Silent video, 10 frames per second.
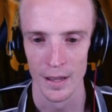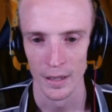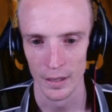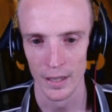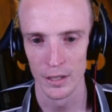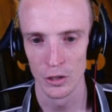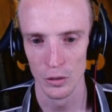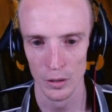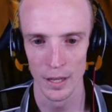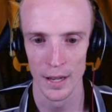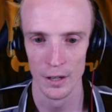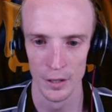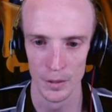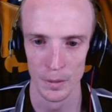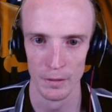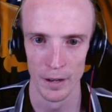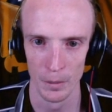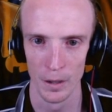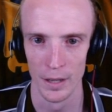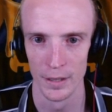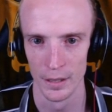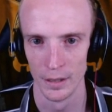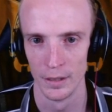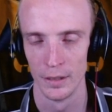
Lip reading: And get 2 KOs with the Rayquaza.